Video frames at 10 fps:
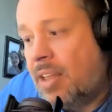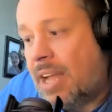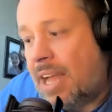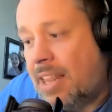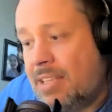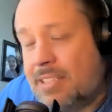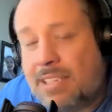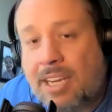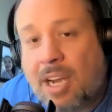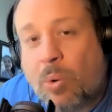I think
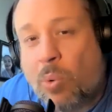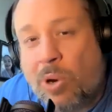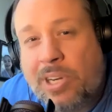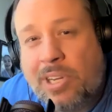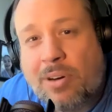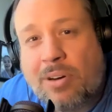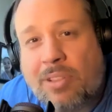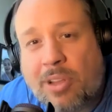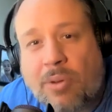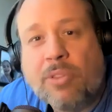sitting out 1 year,
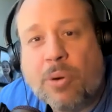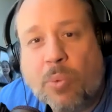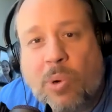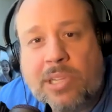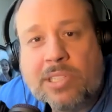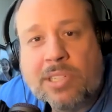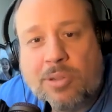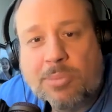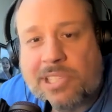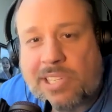they're willing to
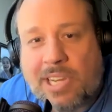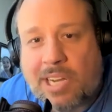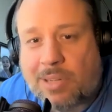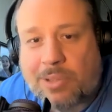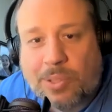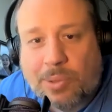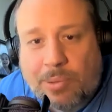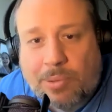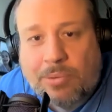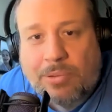do, but sitting out 2,